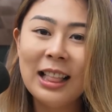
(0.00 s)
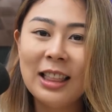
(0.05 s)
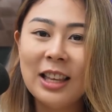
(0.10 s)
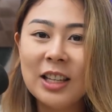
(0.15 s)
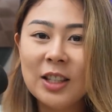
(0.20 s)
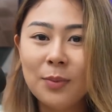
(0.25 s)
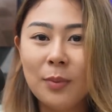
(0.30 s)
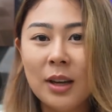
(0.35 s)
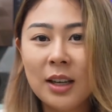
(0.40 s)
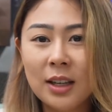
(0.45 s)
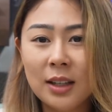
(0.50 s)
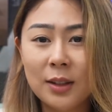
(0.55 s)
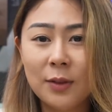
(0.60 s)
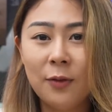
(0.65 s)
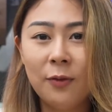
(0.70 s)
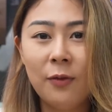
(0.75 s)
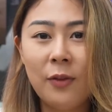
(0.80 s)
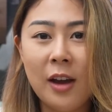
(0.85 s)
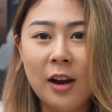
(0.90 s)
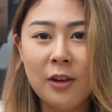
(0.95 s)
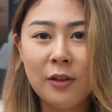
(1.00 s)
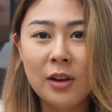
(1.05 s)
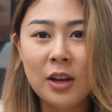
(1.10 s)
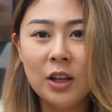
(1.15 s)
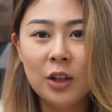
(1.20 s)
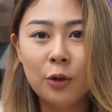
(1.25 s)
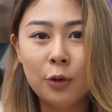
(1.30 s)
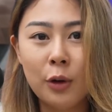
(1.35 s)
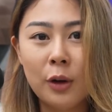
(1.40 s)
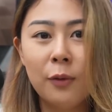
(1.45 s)
This makes it
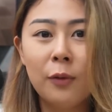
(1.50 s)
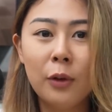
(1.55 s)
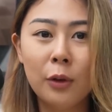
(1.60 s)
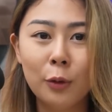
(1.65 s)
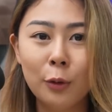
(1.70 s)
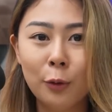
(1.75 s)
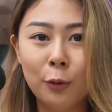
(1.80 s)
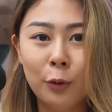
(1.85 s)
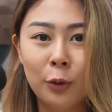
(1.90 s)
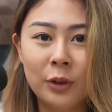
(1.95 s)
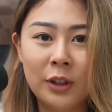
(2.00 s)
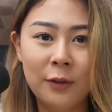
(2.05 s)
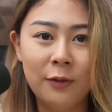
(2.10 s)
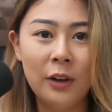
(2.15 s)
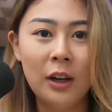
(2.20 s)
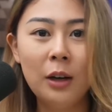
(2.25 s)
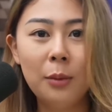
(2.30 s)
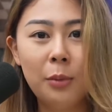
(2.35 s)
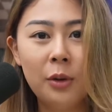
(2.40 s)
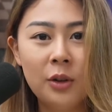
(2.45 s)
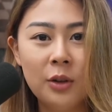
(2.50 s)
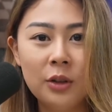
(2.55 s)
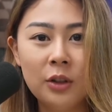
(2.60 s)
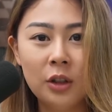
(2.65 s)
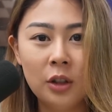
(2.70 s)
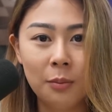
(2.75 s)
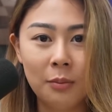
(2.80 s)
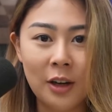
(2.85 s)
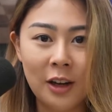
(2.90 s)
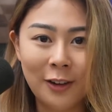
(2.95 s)
very trivial for developers
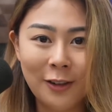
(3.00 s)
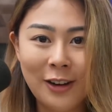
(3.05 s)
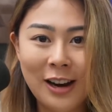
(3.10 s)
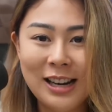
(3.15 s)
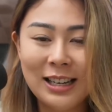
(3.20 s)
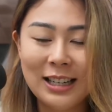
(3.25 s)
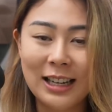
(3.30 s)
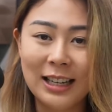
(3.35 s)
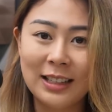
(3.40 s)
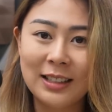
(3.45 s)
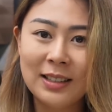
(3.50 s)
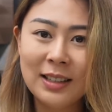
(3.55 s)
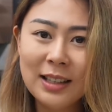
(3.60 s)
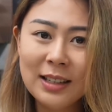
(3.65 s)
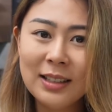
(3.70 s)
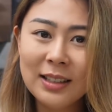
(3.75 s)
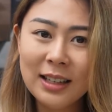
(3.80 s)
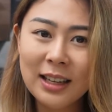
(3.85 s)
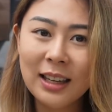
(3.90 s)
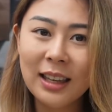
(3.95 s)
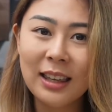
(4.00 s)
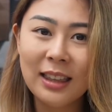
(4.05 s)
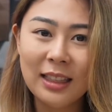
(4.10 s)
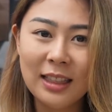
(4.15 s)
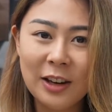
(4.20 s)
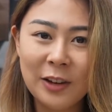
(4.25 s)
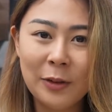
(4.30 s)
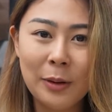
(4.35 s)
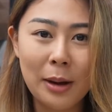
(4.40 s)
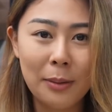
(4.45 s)
to migrate existing
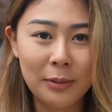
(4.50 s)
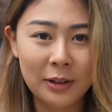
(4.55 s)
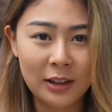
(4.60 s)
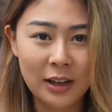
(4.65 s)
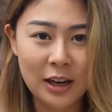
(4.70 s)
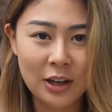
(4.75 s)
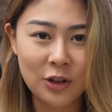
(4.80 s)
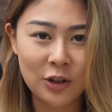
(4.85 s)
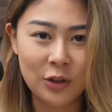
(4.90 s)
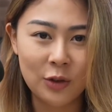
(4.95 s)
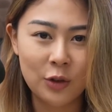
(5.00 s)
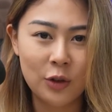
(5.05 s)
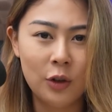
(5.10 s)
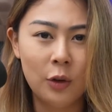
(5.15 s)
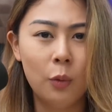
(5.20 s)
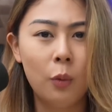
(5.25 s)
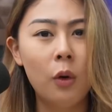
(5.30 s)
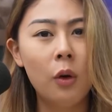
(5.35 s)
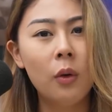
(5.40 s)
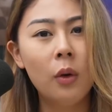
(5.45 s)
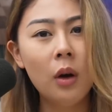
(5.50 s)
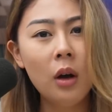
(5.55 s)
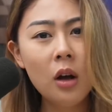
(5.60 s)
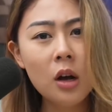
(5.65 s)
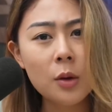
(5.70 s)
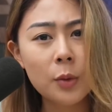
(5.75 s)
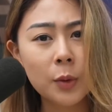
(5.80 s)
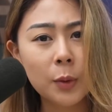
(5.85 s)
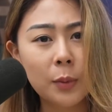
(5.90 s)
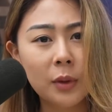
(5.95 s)
Ethereum applications to
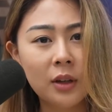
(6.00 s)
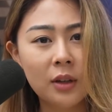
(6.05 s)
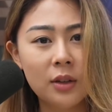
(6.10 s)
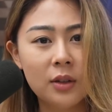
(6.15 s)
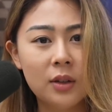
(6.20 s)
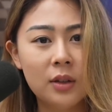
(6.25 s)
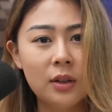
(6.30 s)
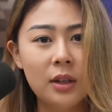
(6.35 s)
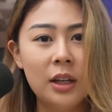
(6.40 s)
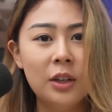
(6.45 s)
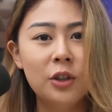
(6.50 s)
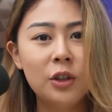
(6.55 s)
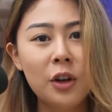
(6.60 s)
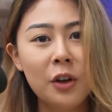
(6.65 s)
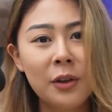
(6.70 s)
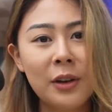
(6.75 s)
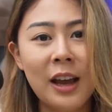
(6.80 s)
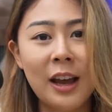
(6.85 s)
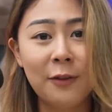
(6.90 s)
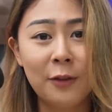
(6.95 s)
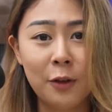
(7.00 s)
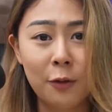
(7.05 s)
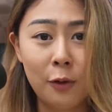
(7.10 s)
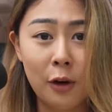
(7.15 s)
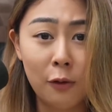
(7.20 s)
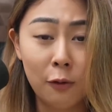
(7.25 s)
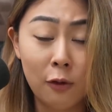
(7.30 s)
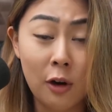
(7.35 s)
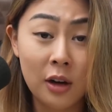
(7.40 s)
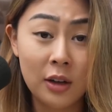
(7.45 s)
rollups because they don't have to
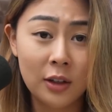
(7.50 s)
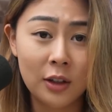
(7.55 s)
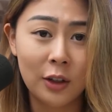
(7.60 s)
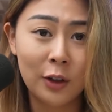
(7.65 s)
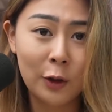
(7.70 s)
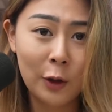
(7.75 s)
rewrite the